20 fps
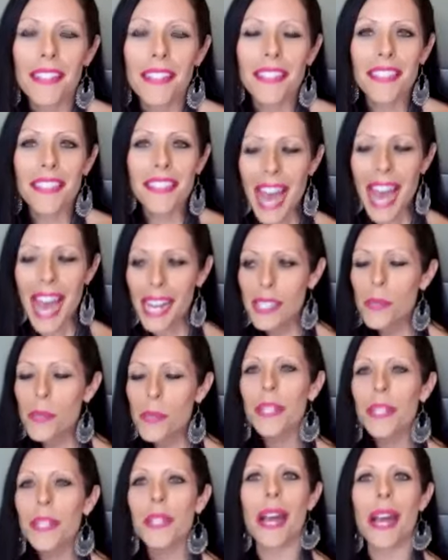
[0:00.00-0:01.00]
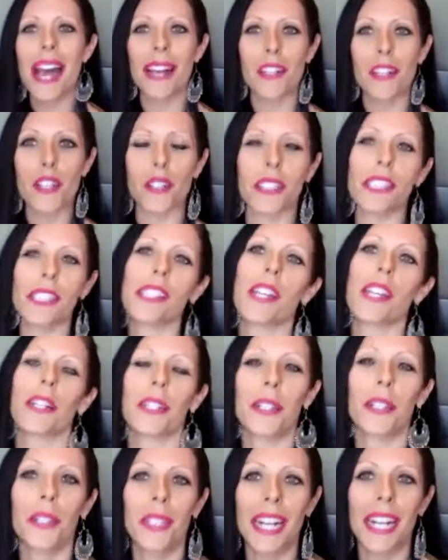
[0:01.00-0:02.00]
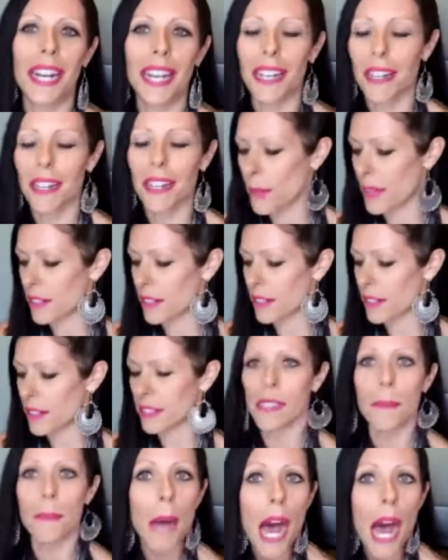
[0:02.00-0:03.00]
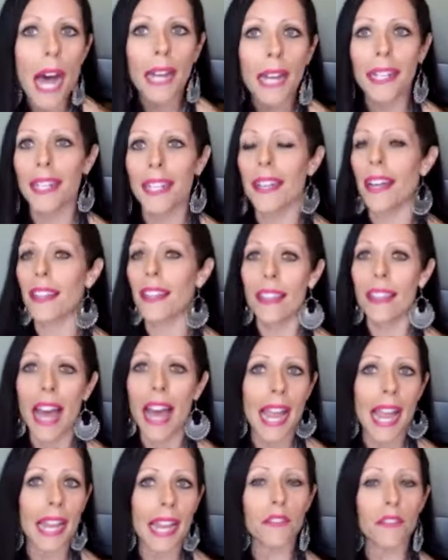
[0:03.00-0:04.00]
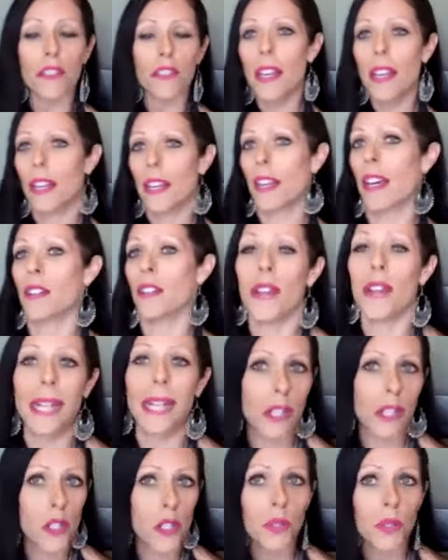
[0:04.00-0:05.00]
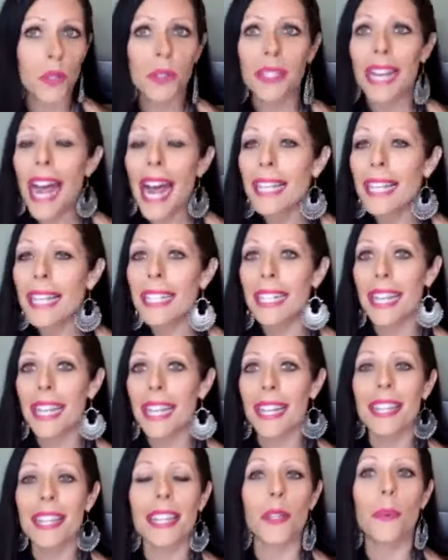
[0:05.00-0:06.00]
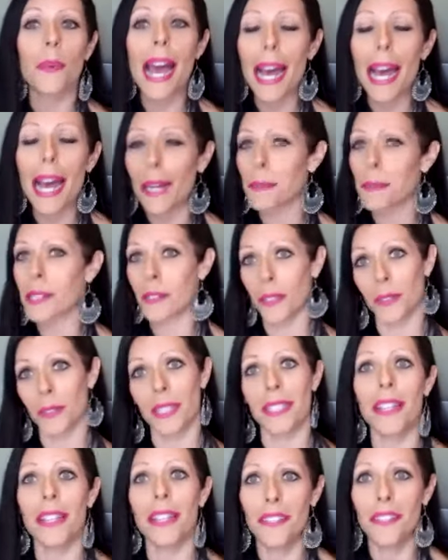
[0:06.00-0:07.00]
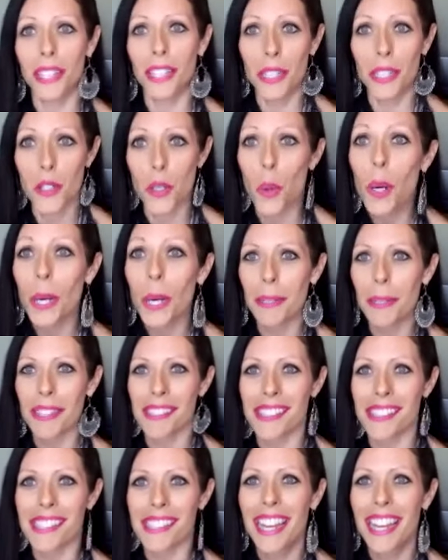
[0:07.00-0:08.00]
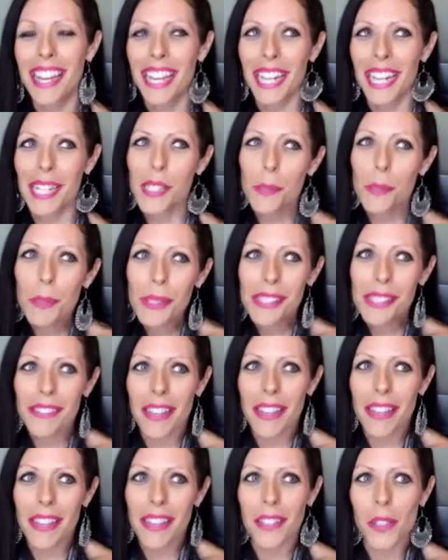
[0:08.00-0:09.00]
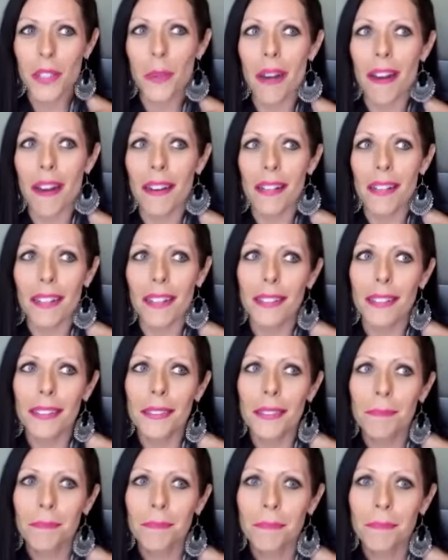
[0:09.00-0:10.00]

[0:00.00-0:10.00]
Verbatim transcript: Mm-hmm. That's when you actually start creating, whether it's a body, a life, a financial reality that you absolutely love and adore because it's almost like you are